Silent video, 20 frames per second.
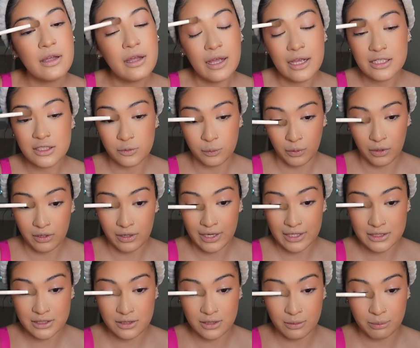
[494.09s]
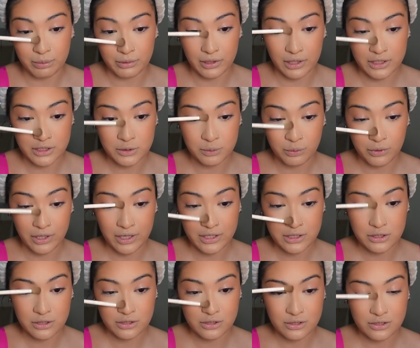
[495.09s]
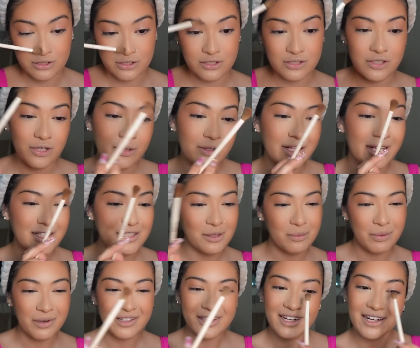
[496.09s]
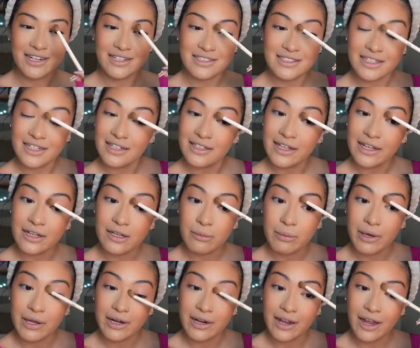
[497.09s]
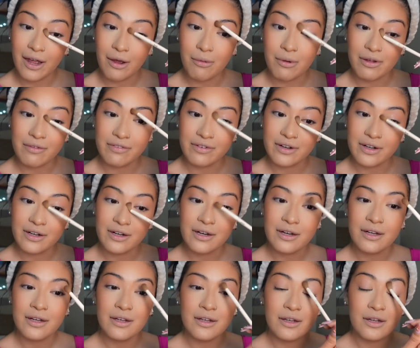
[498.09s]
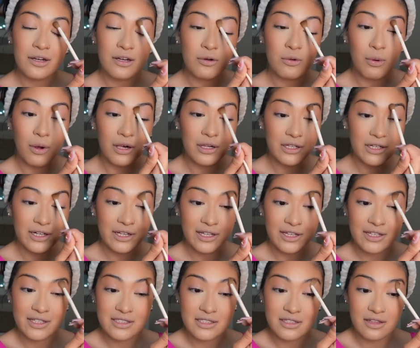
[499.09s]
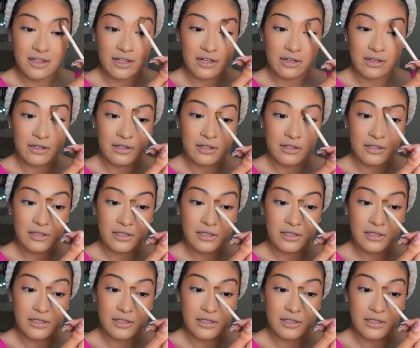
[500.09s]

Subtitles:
as well as the blush brush. So that's the part that I didn't like about it. However, quality is there.